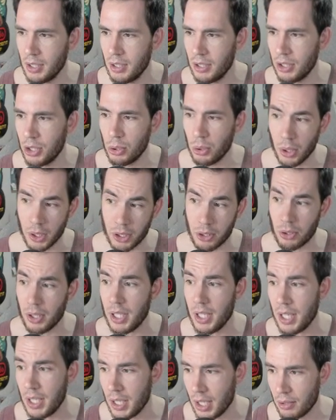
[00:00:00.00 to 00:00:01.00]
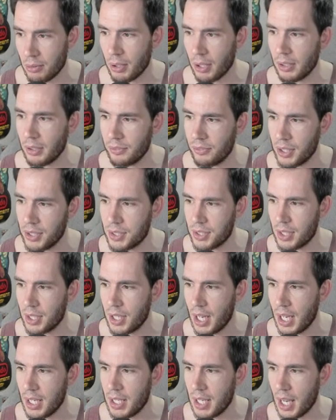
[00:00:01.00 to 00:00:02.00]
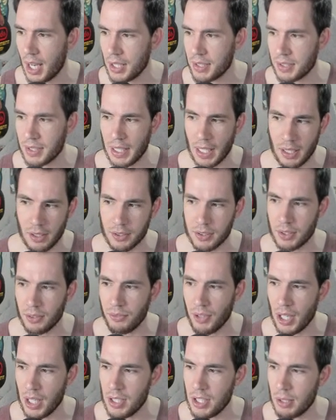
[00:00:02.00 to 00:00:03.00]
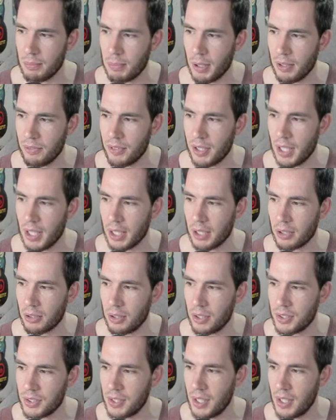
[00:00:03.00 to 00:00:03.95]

You agree in relevance today? Yes, Castlevania above Kid Icarus.